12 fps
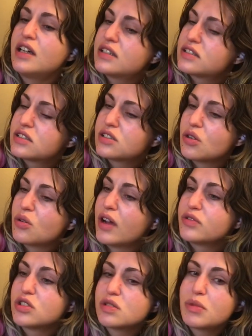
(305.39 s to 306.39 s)
So I've
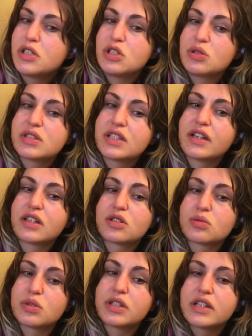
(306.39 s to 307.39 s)
just been using like the
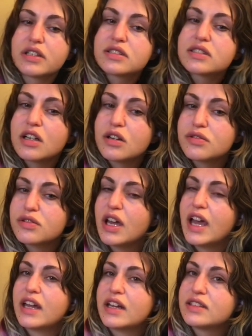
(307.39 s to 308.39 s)
really good stuff,
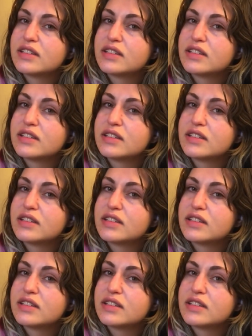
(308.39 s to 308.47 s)
and